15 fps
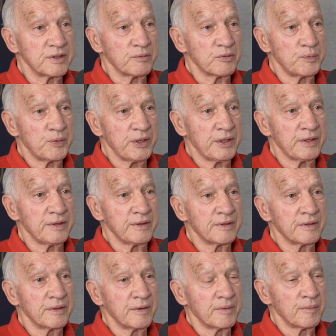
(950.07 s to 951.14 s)
that were being
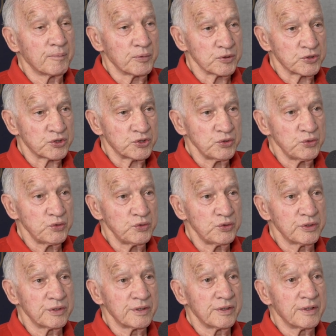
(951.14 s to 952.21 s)

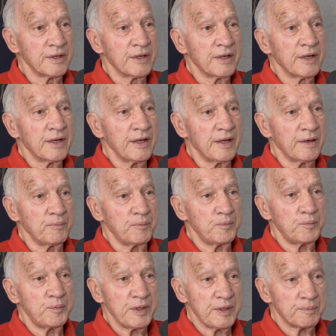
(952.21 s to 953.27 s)
pursued and
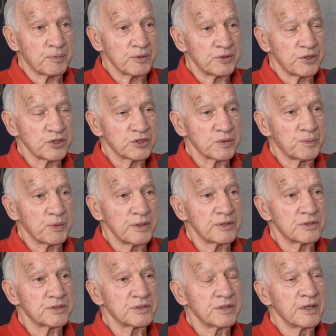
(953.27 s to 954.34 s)
being
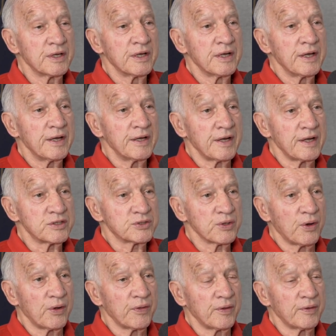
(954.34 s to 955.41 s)
participants, and I
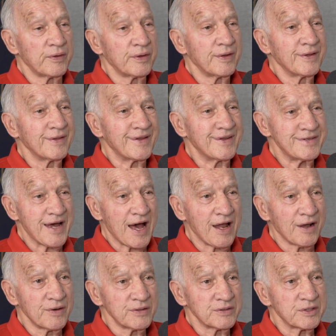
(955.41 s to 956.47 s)
saw the
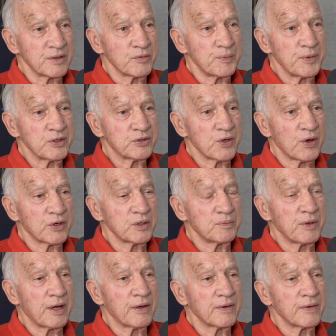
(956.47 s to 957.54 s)
dollars that were being talked
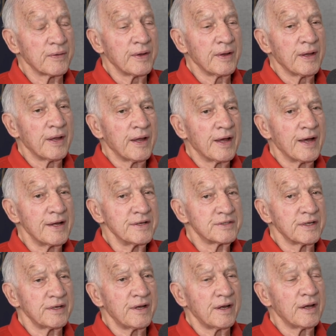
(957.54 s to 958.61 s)
about, I
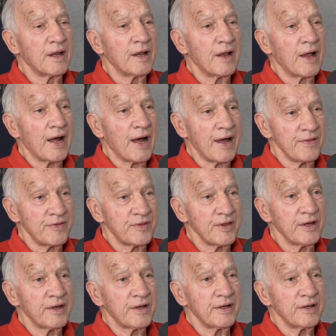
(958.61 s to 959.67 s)
said, I
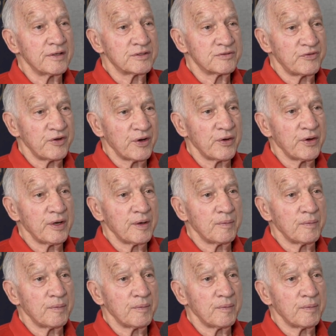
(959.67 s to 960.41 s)
think it's very